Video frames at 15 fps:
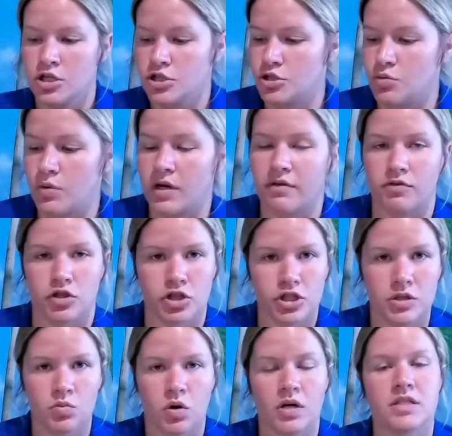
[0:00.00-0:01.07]
do whatever
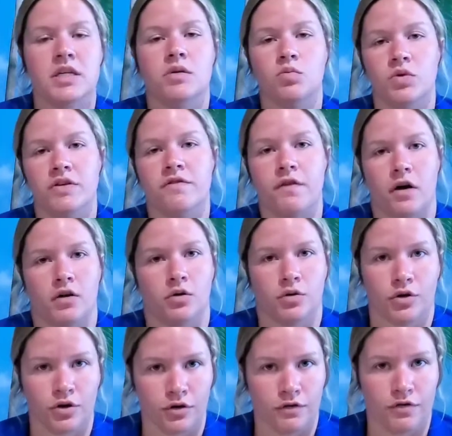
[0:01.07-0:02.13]
she wants, and we follow
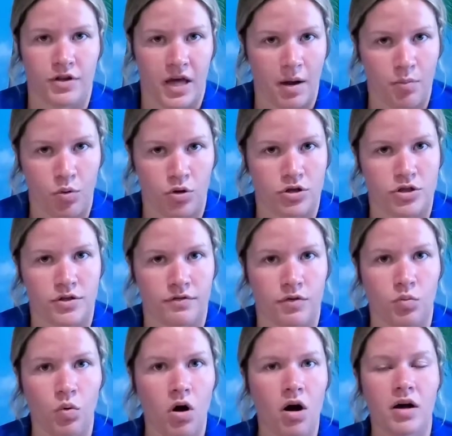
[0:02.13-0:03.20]
her for that portion of
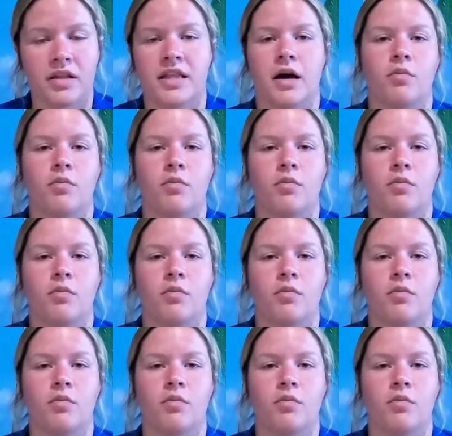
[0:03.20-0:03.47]
the walk.